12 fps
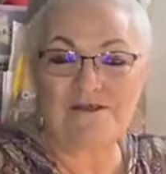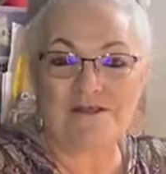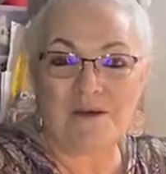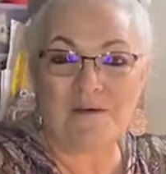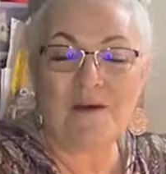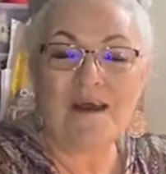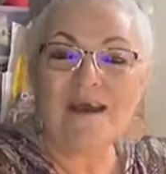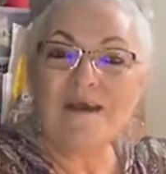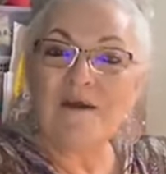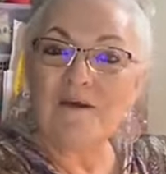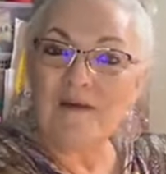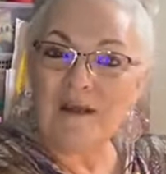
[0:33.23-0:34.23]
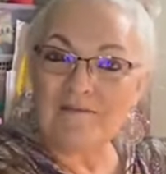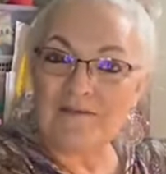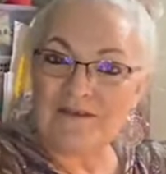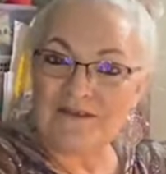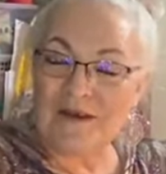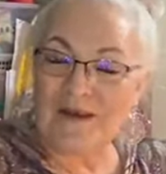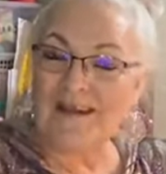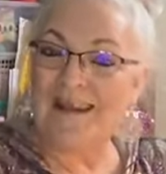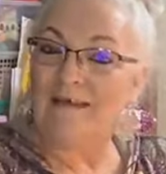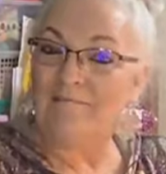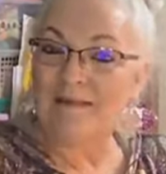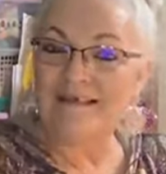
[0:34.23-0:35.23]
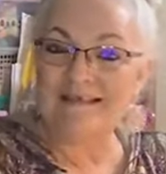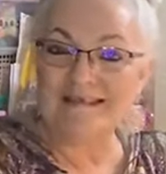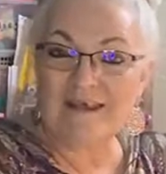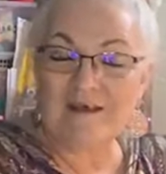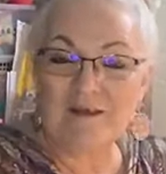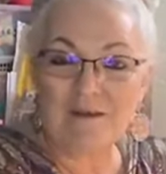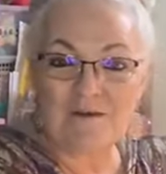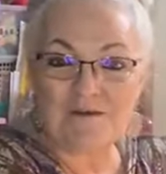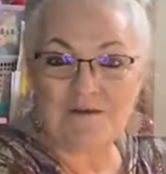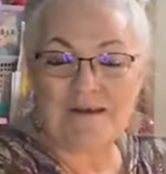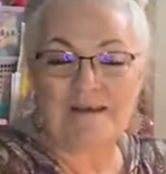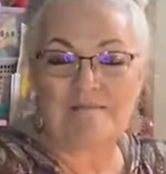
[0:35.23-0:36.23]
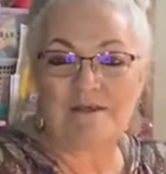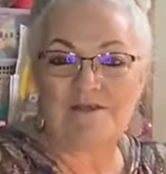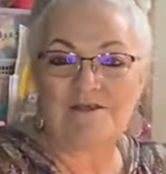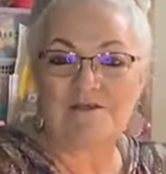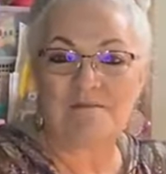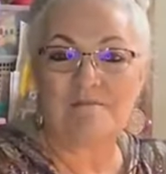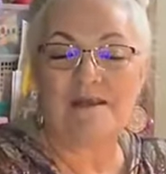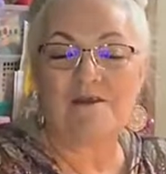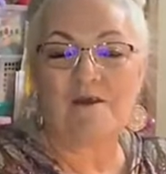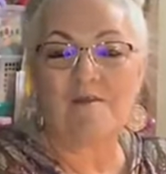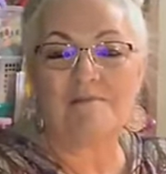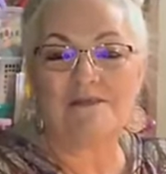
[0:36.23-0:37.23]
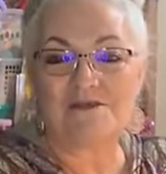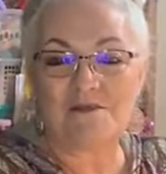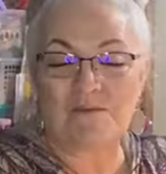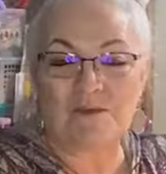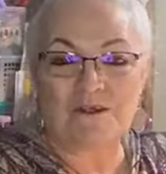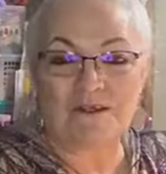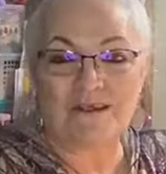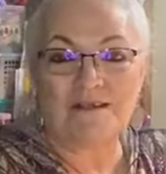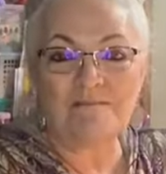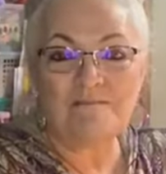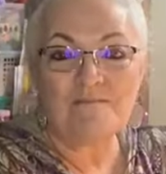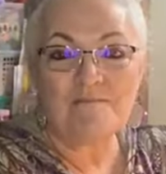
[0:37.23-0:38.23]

So whoever's on, please say hello so I can make sure that my comments are working.